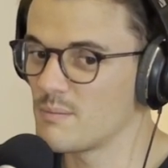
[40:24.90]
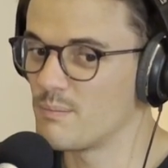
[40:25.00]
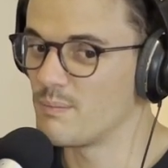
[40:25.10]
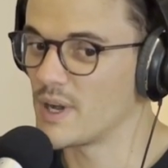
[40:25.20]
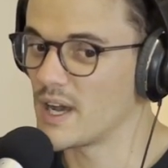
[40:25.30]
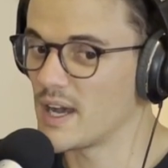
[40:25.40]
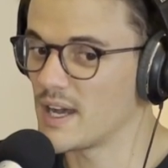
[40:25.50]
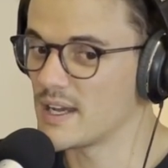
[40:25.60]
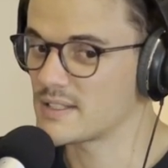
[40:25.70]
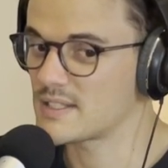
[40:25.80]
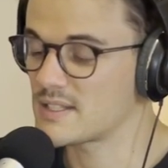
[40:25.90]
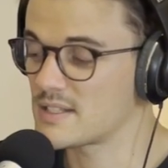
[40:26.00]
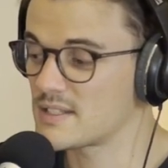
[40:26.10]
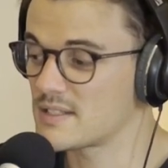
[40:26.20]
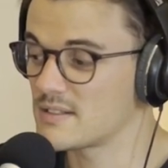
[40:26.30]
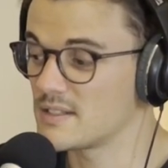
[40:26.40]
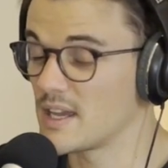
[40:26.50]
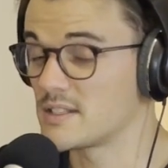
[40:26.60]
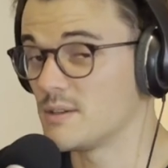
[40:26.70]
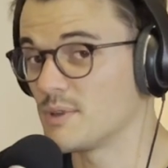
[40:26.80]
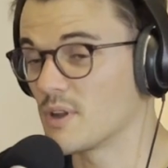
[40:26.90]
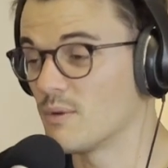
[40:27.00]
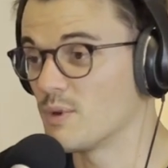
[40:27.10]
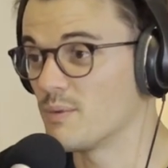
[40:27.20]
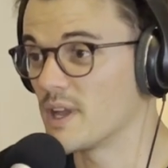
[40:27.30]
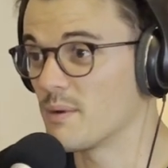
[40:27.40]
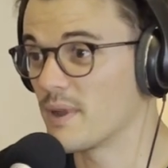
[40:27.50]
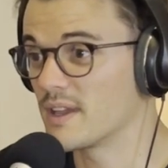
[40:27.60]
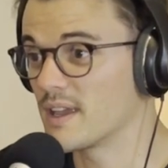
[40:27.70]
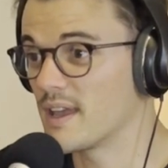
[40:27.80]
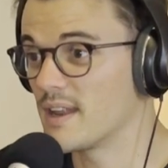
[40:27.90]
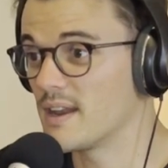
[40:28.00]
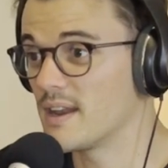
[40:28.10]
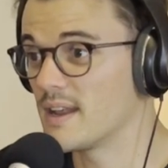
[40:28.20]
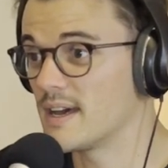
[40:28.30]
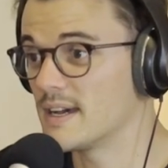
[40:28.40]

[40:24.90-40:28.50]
But, yeah, tipping comp will be up again.